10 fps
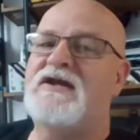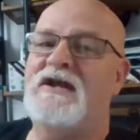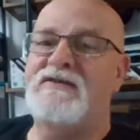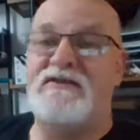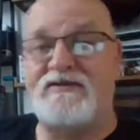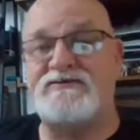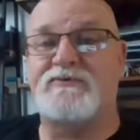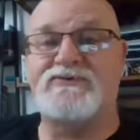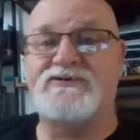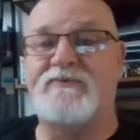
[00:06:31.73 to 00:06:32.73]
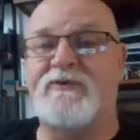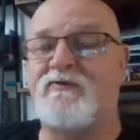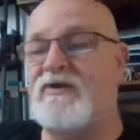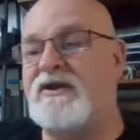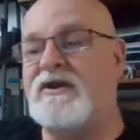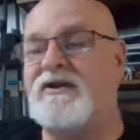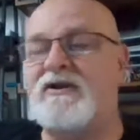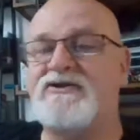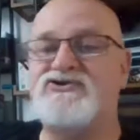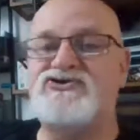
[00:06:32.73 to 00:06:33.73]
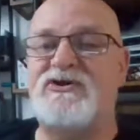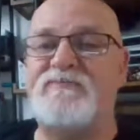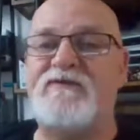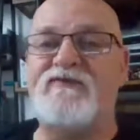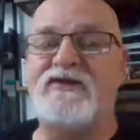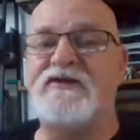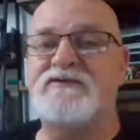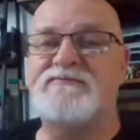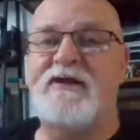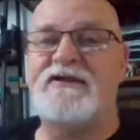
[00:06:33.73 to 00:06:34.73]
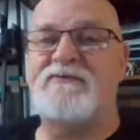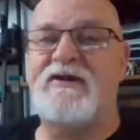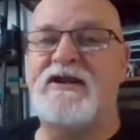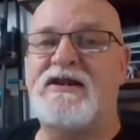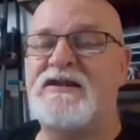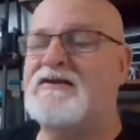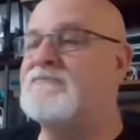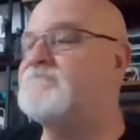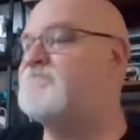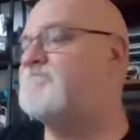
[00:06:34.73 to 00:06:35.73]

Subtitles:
And then they're supposed to sell them that one day, ship everything else back to Bad Idea.